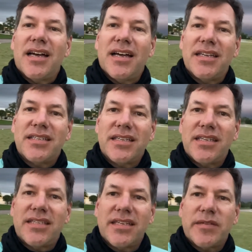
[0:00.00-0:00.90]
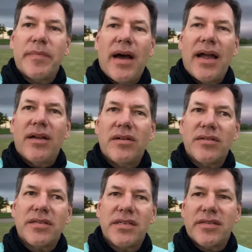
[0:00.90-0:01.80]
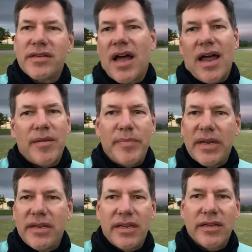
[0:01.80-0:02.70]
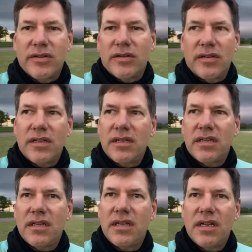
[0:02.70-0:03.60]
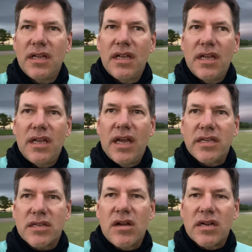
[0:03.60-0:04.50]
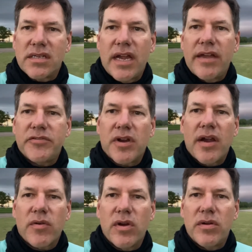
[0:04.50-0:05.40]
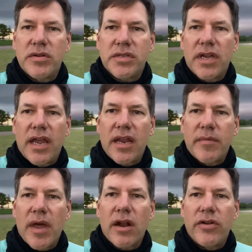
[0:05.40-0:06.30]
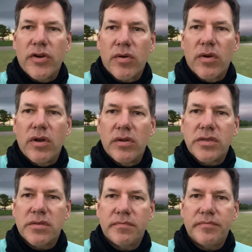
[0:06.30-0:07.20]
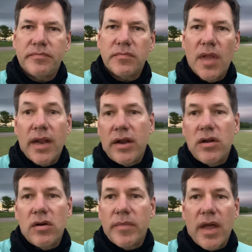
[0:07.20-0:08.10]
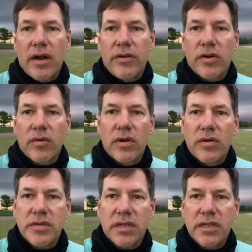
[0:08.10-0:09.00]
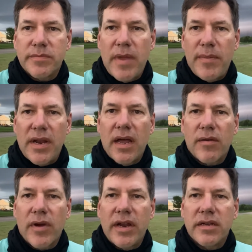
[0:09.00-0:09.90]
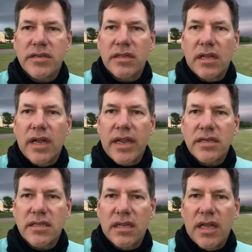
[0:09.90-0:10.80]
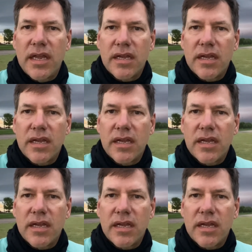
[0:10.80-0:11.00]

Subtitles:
66 miles is not a big deal as long as I have dry roads and I'm not on dirt roads. And I know I'm not on dirt roads, at least maybe not right until I get to the lake.